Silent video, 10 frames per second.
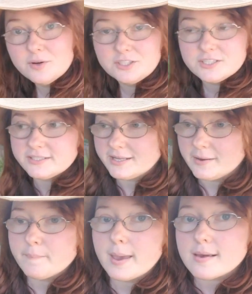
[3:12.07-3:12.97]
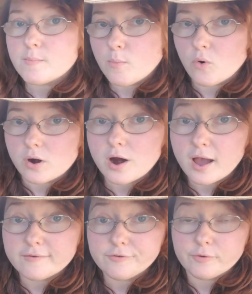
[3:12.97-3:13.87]
which is like make more
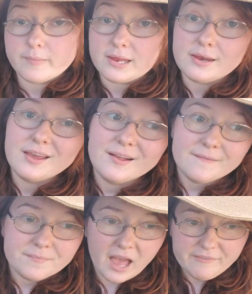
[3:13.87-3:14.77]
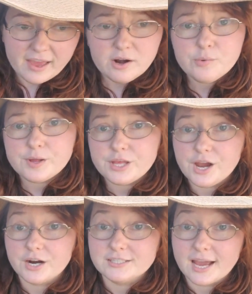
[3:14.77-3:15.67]
of your mint, I've had a really
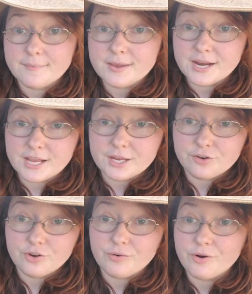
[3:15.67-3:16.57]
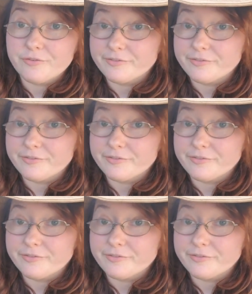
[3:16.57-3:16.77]
hard time getting it to grow